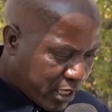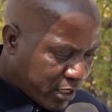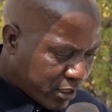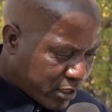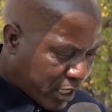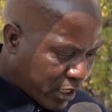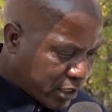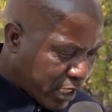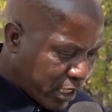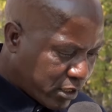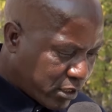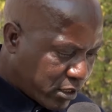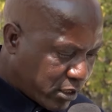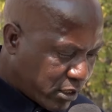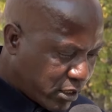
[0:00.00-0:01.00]
such
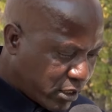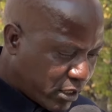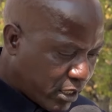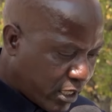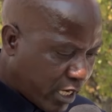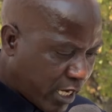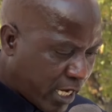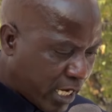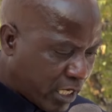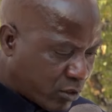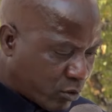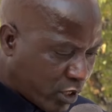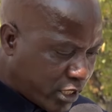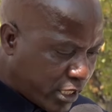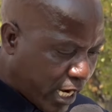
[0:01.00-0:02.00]
as a
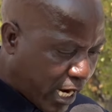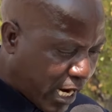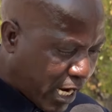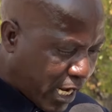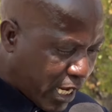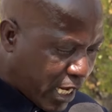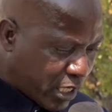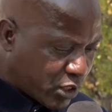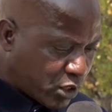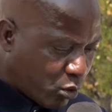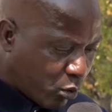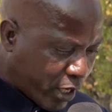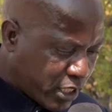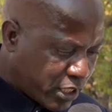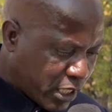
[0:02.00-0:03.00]
social
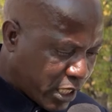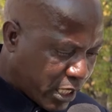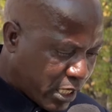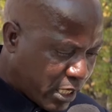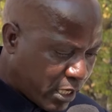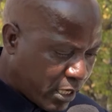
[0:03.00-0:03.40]
exclusion